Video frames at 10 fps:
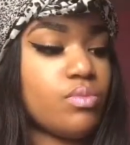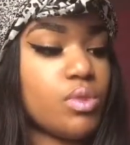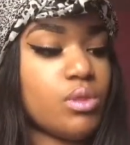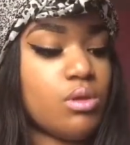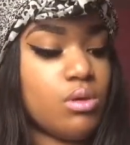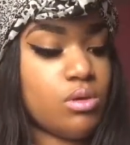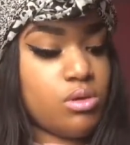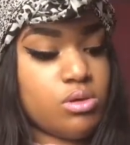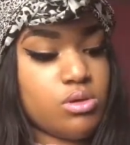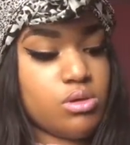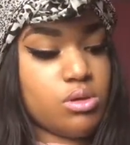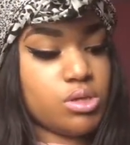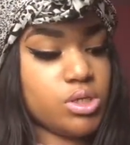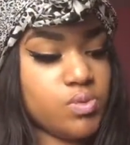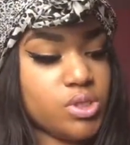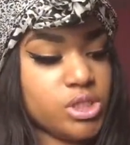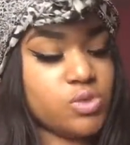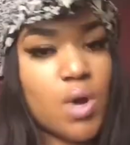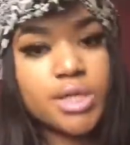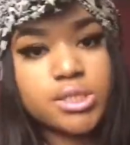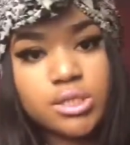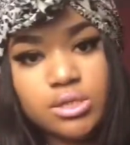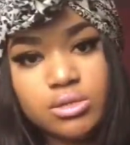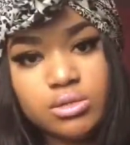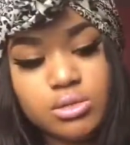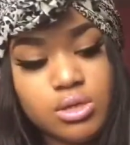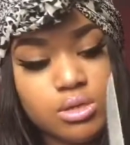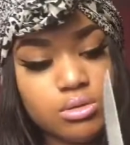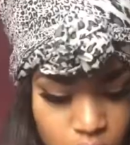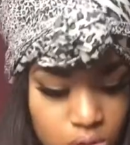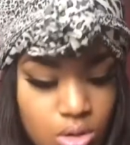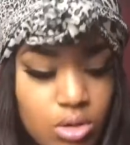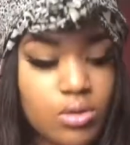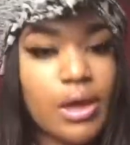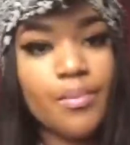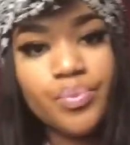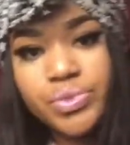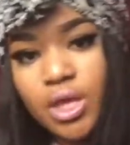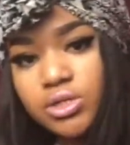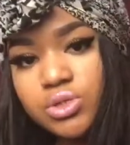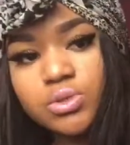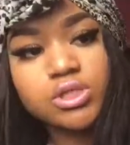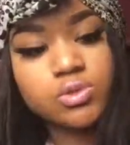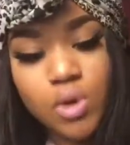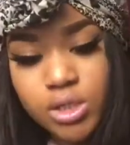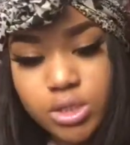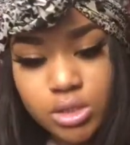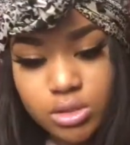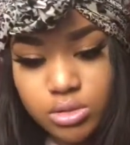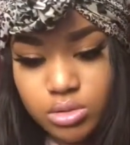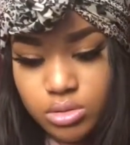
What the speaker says: I just want to swatch these. Like, okay, I just want to swatch it.